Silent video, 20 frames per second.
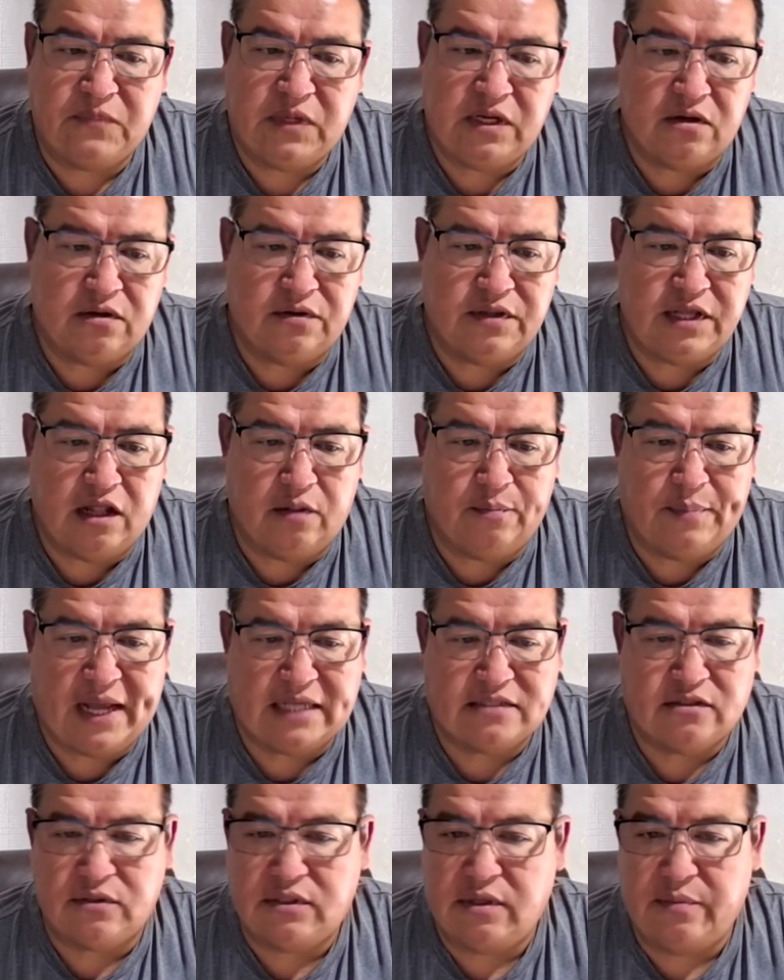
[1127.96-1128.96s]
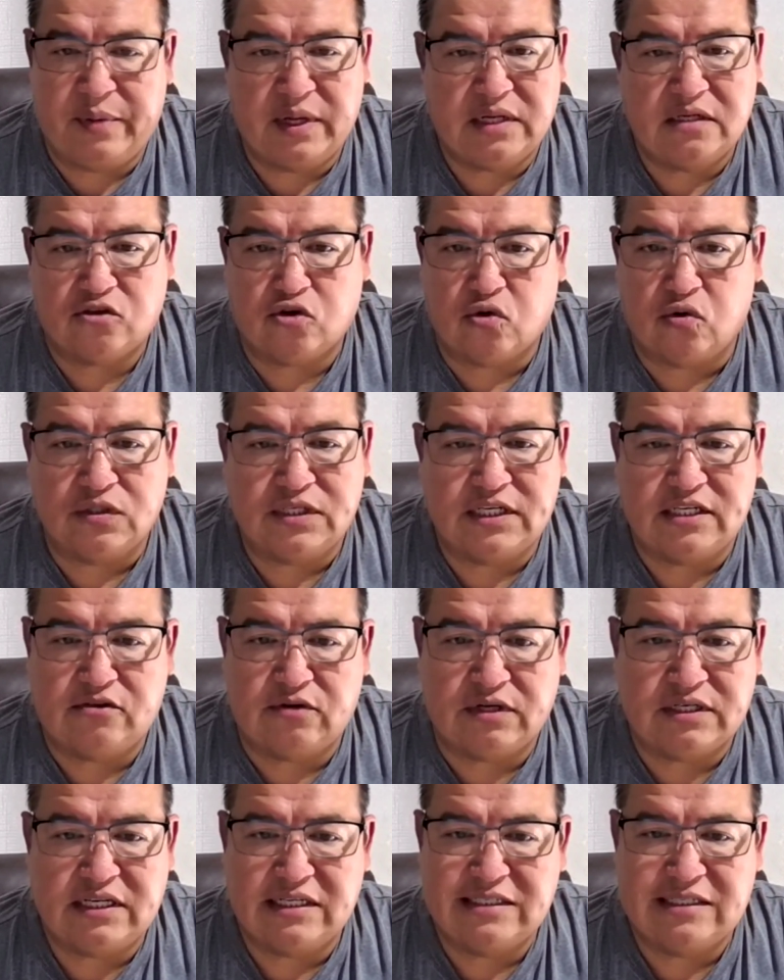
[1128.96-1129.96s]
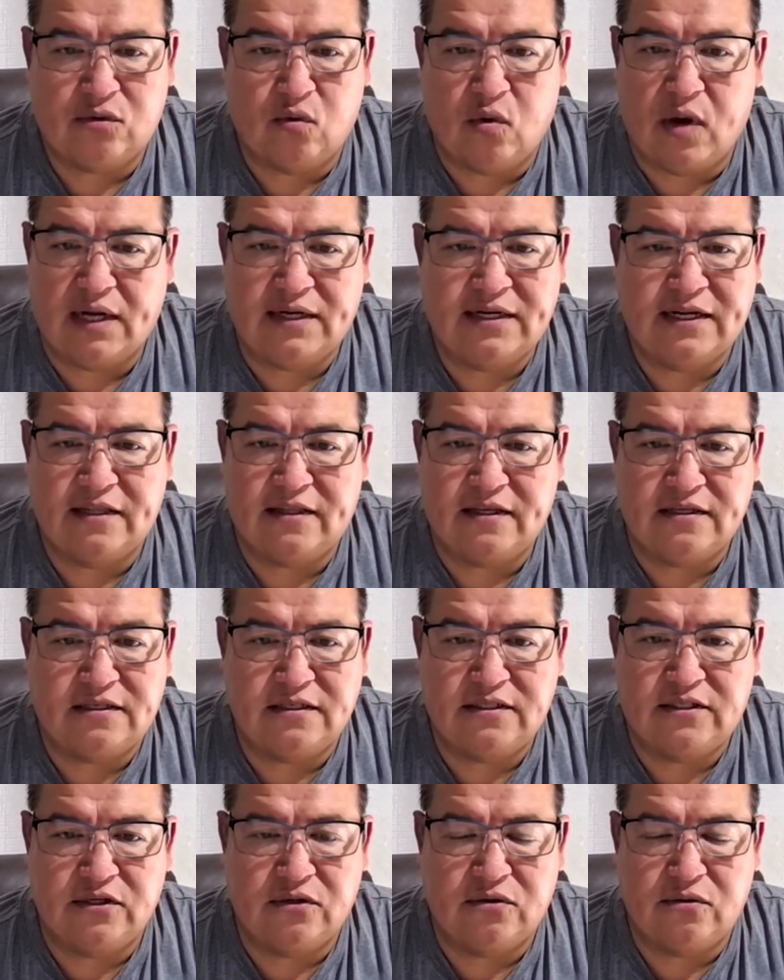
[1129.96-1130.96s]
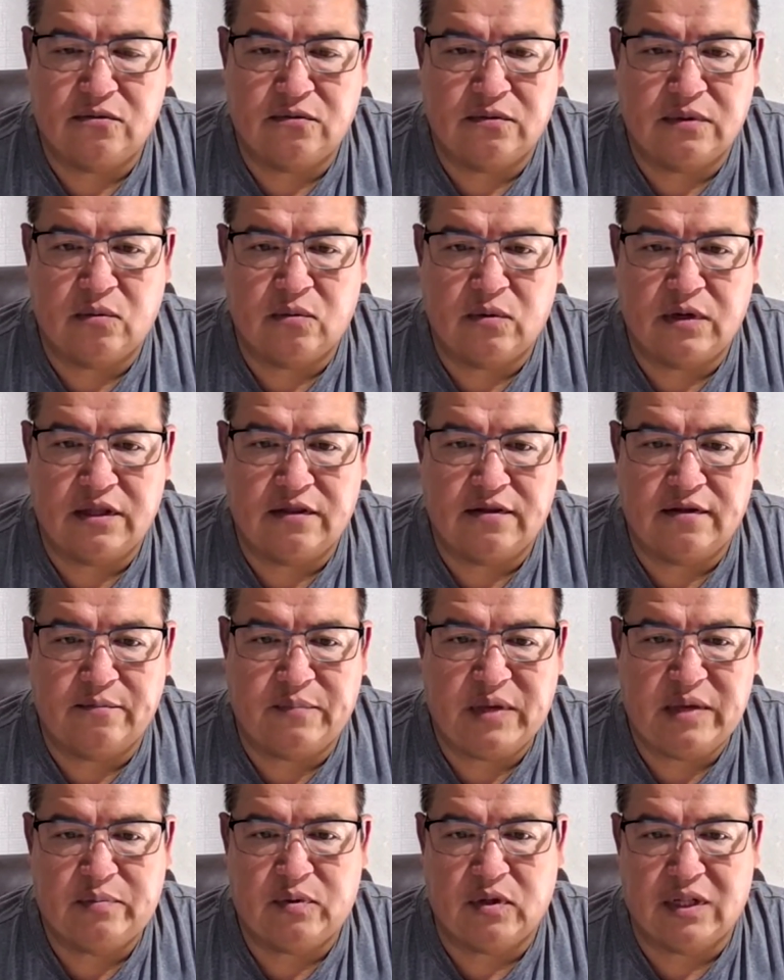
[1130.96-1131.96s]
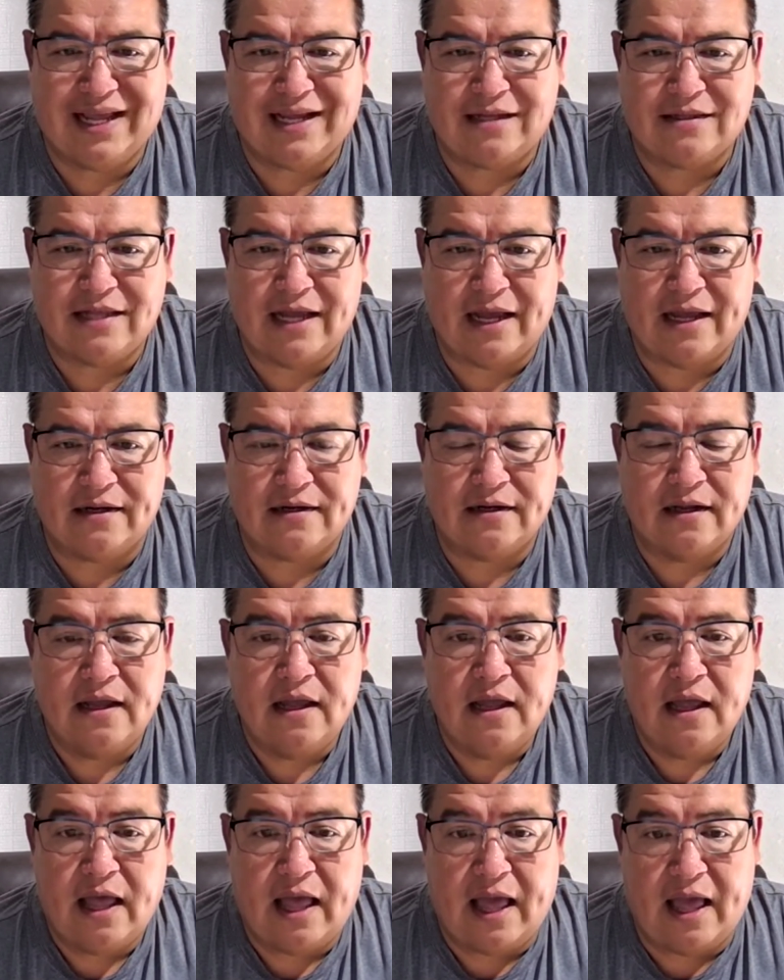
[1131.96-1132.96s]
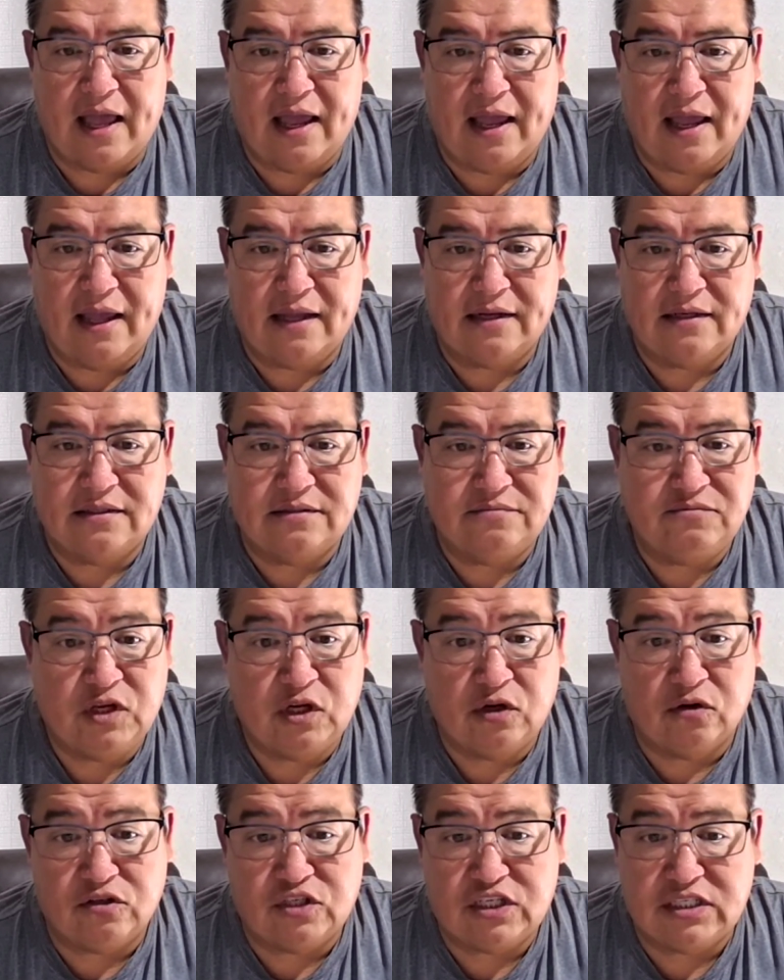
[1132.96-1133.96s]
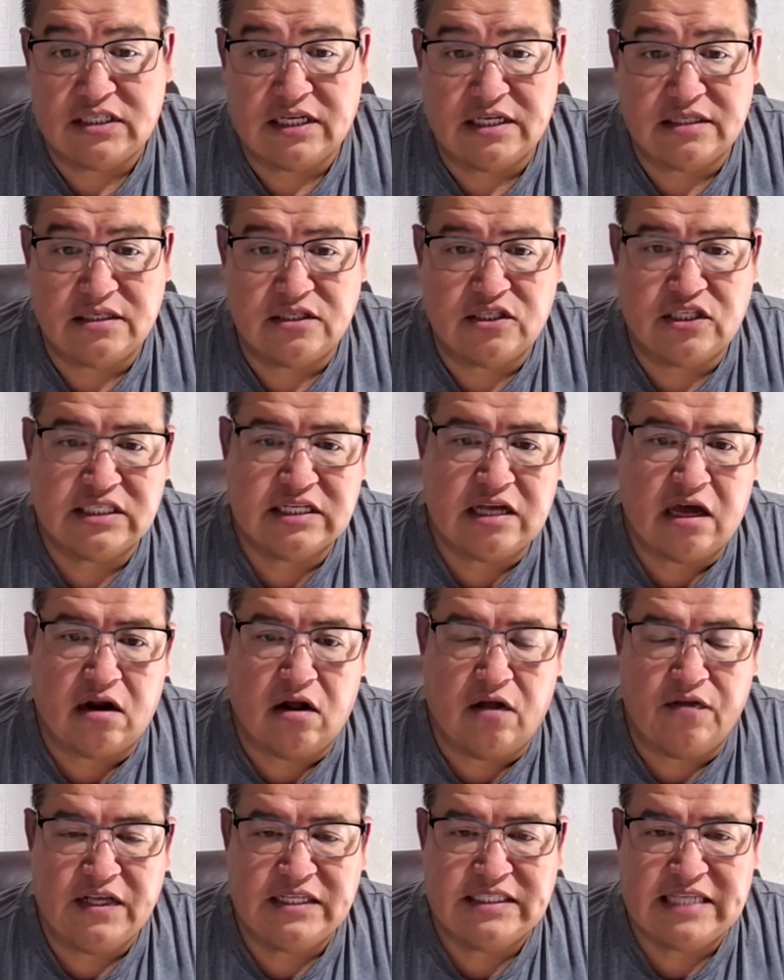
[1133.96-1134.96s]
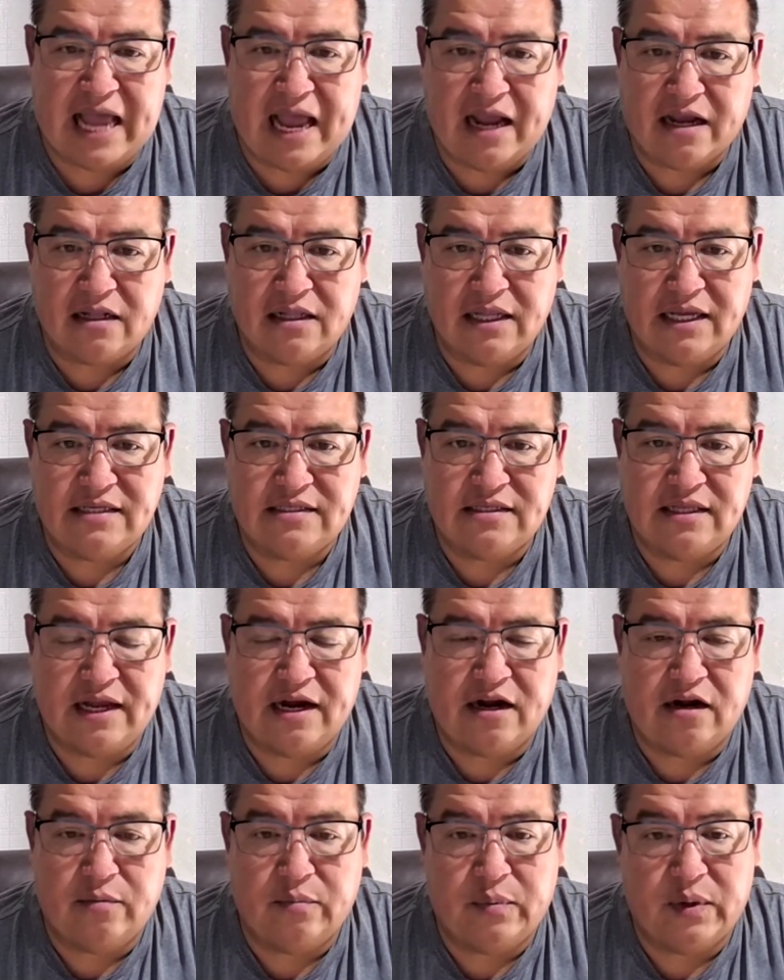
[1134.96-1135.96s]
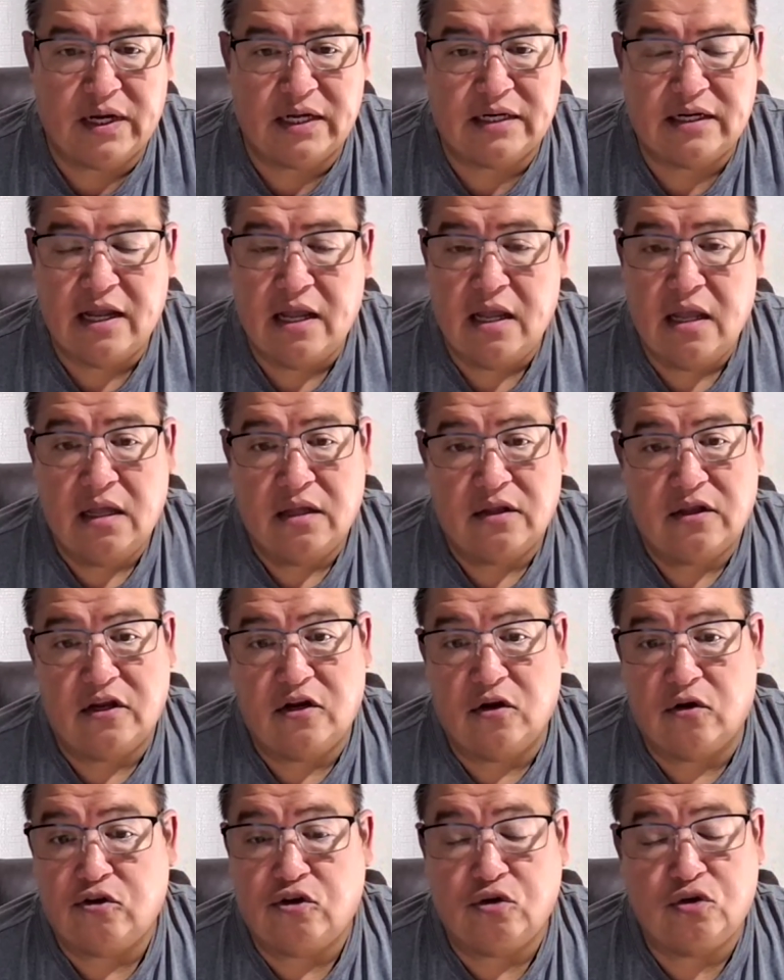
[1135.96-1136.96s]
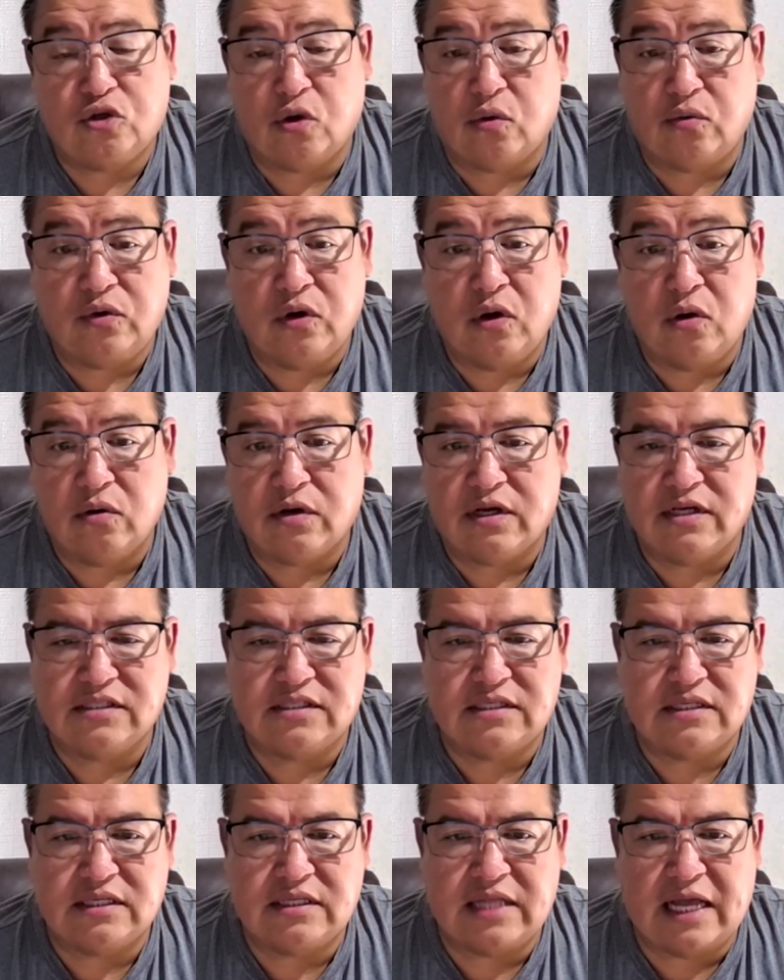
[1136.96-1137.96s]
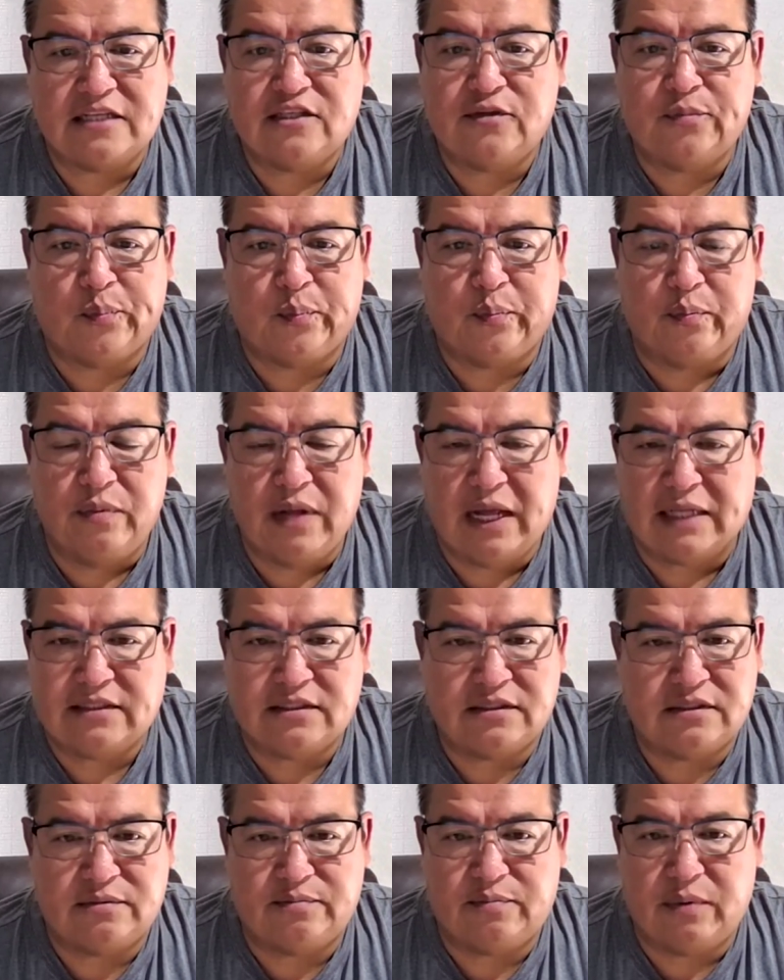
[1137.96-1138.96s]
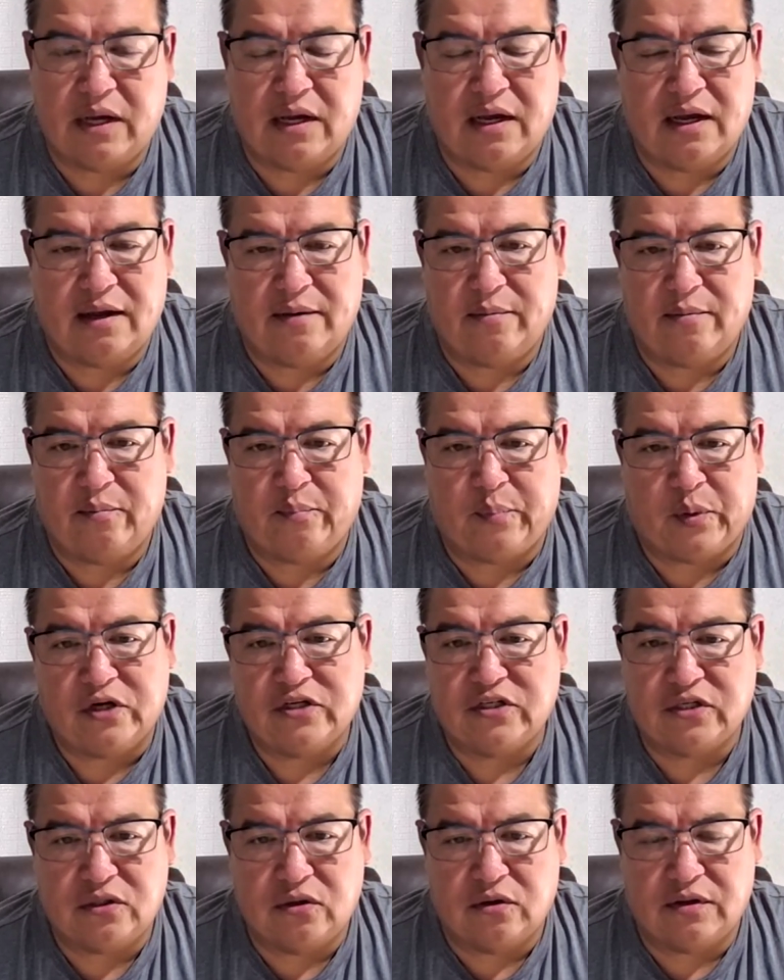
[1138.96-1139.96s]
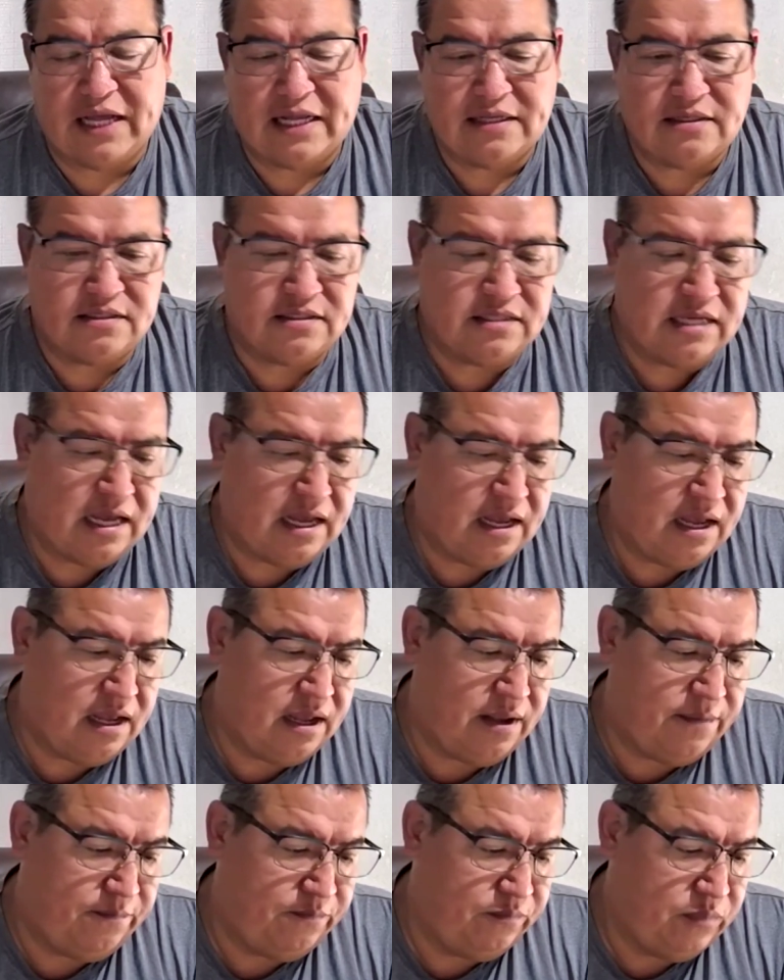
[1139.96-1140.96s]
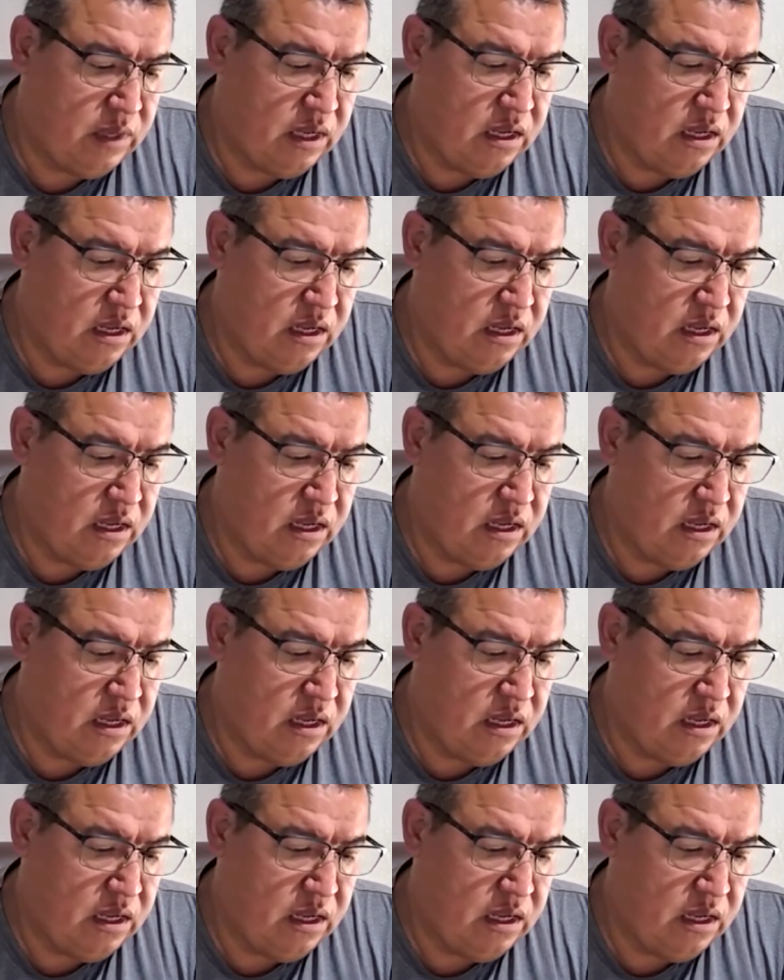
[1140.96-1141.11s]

know, the El Paso Independent School District doesn't want nothing to do with people like that. And, you know, she says that she's got all these accolades there, but, you know, you don't know, because that's personal. That's an